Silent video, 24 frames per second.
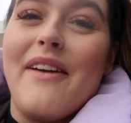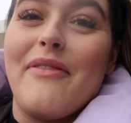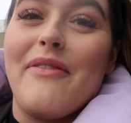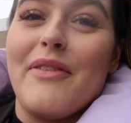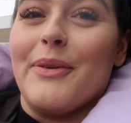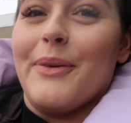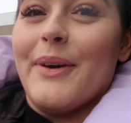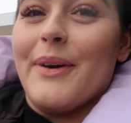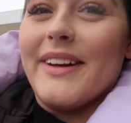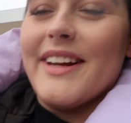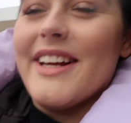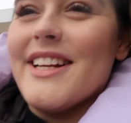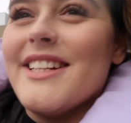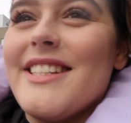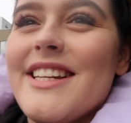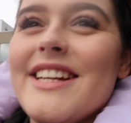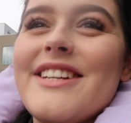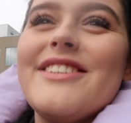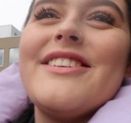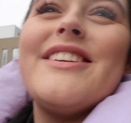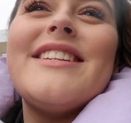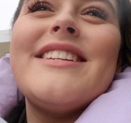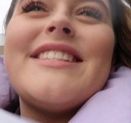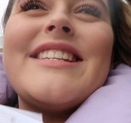everyone is
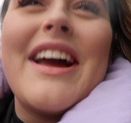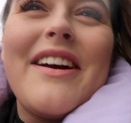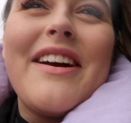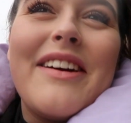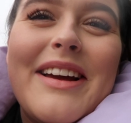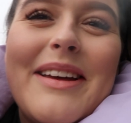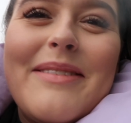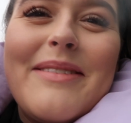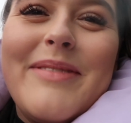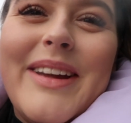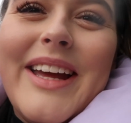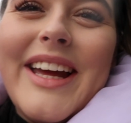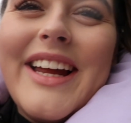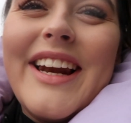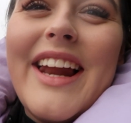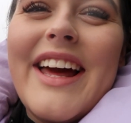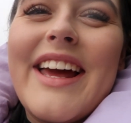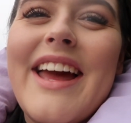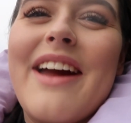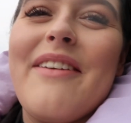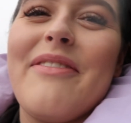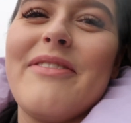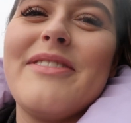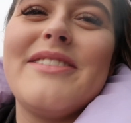literally staring at me,
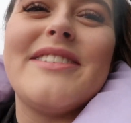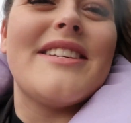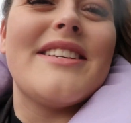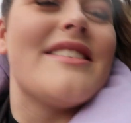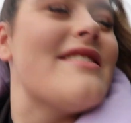like everyone's